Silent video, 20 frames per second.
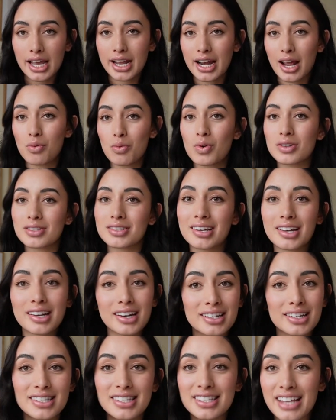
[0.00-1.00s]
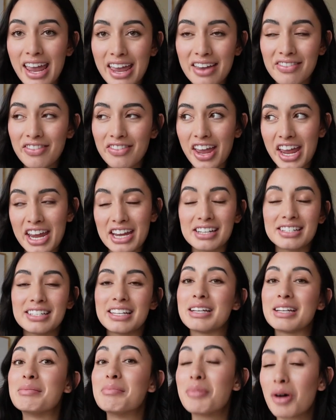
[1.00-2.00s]
and I wasn't gonna save
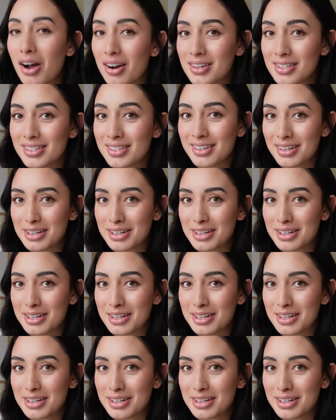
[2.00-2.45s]
18 boxes